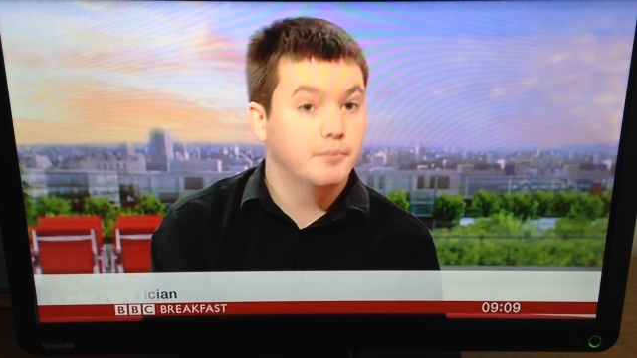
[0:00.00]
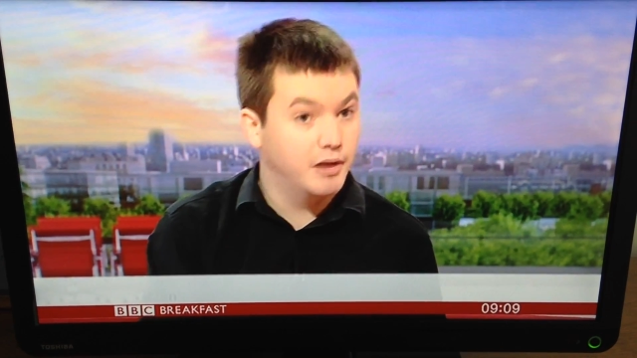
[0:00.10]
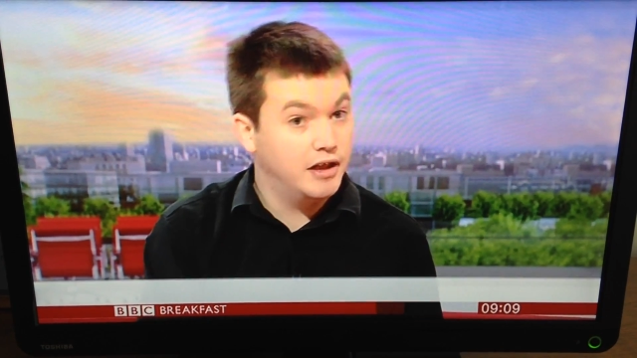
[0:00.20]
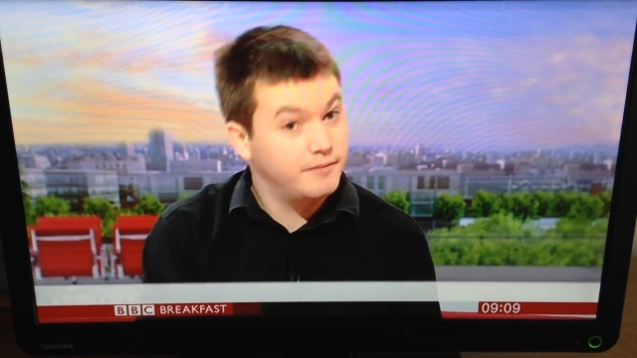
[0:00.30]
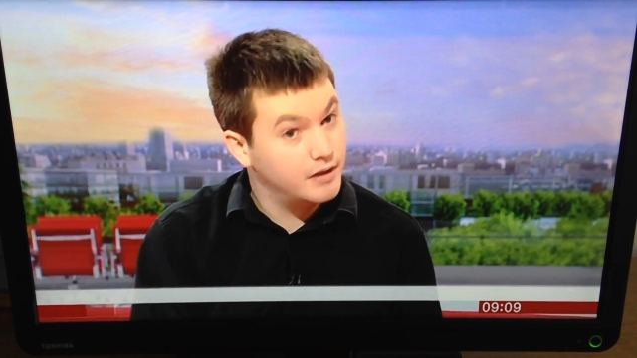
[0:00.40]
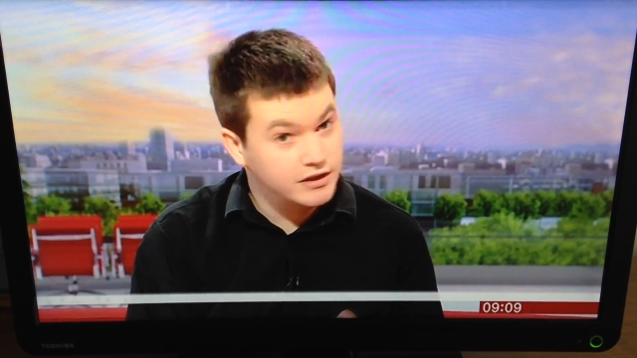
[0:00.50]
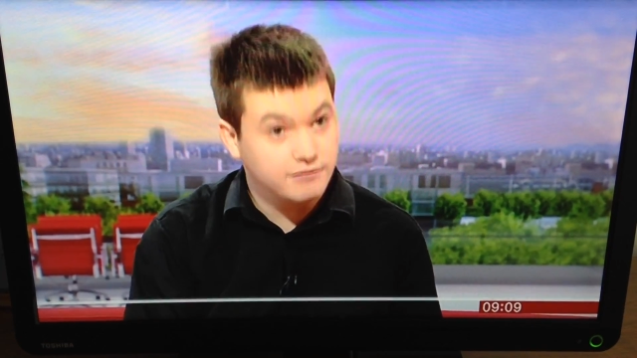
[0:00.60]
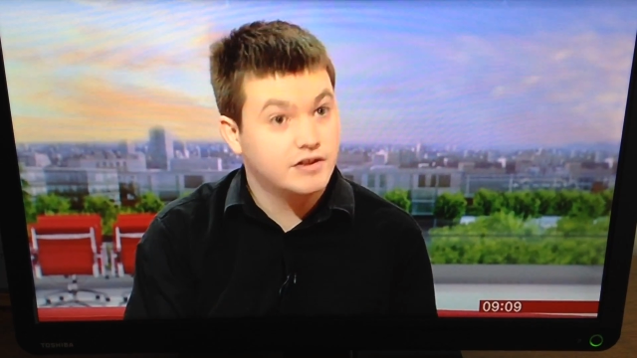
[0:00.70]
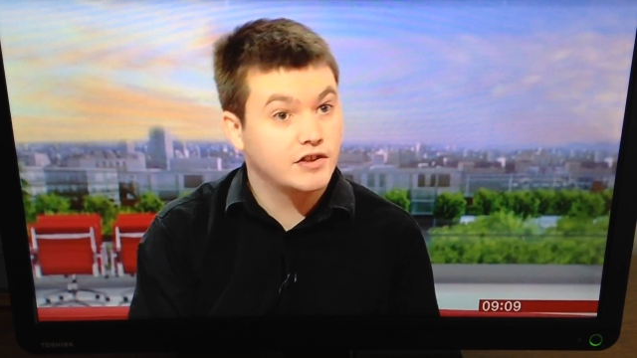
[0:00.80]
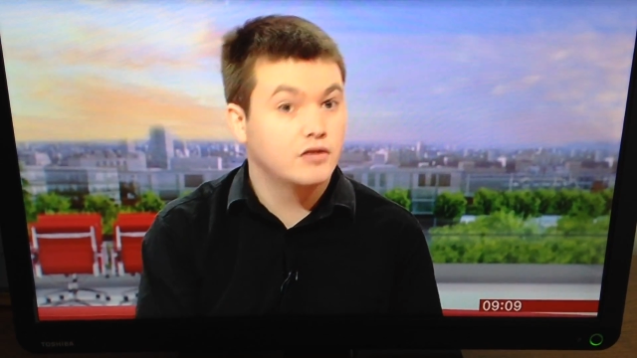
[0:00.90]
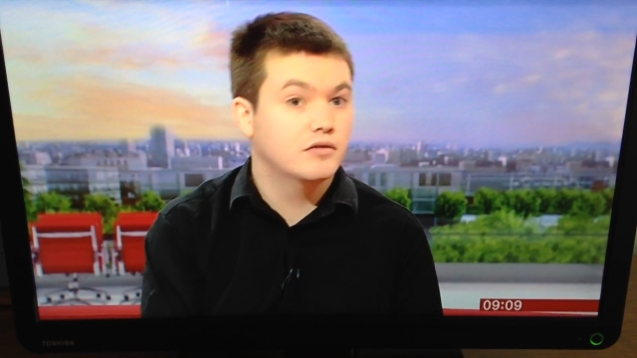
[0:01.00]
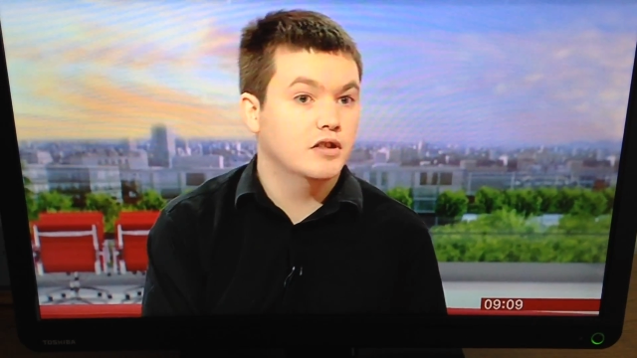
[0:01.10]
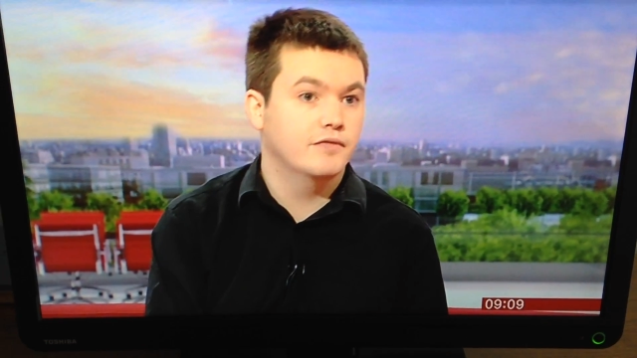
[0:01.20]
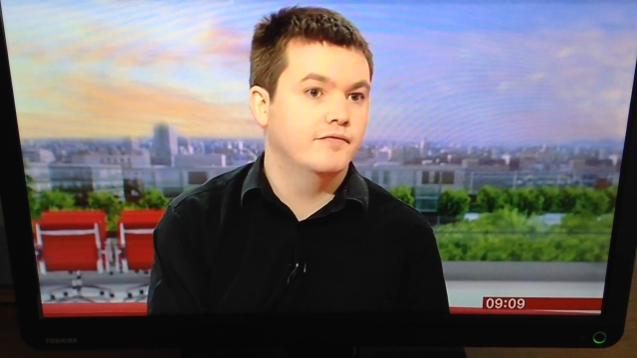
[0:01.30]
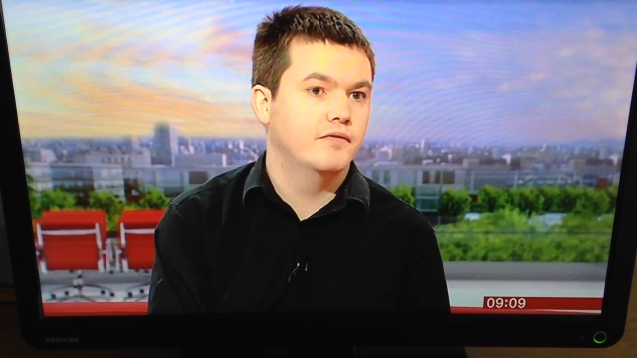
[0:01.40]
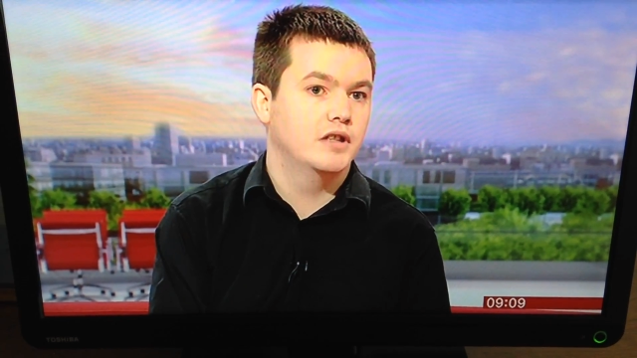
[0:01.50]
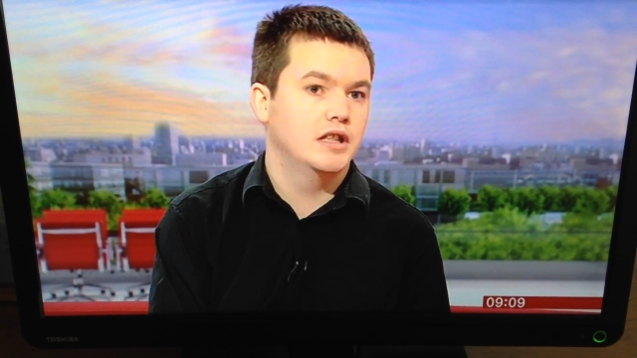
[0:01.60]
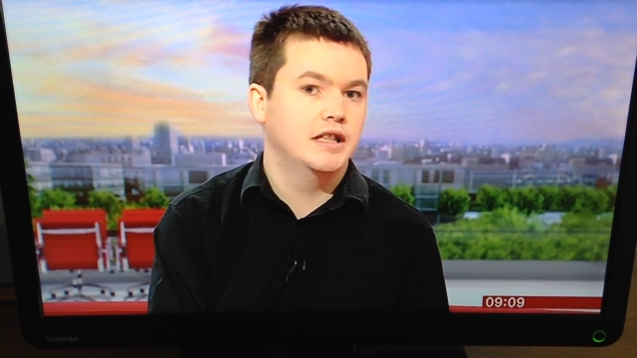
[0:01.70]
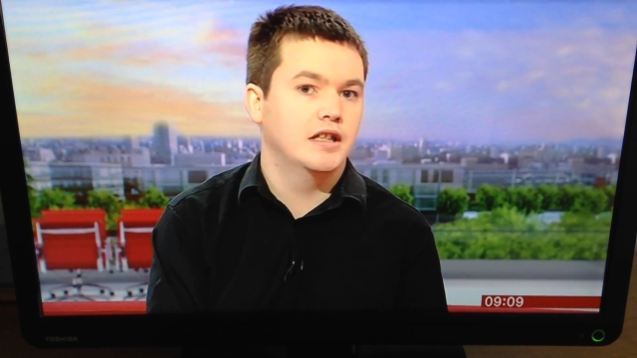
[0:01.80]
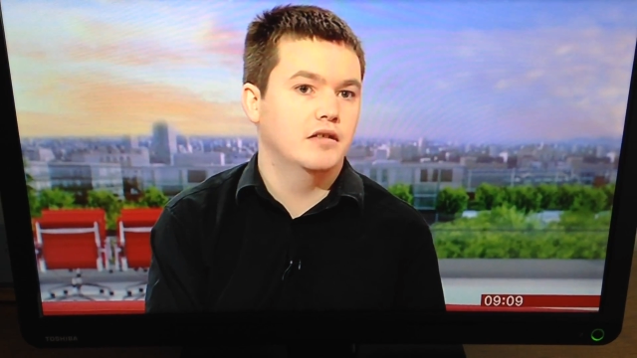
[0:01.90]
But as a result of,
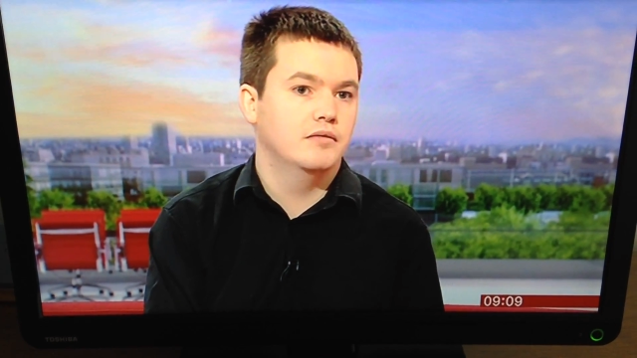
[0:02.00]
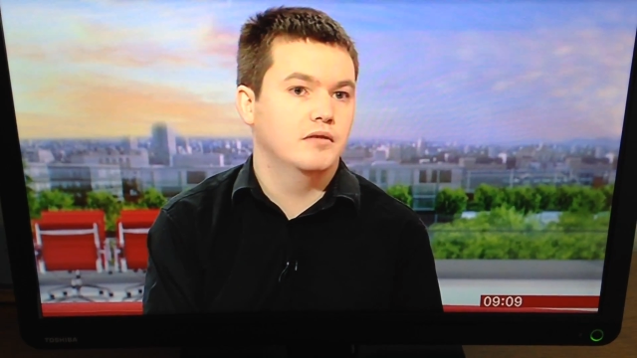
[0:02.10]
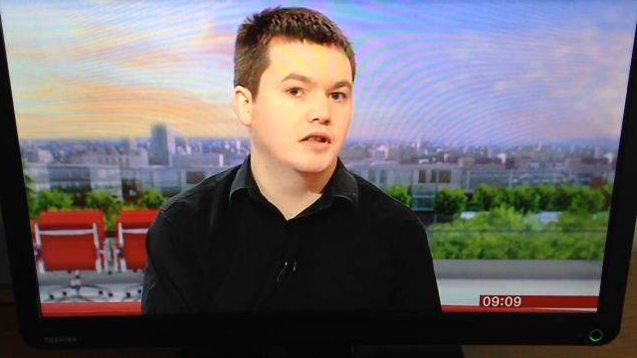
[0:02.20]
you know,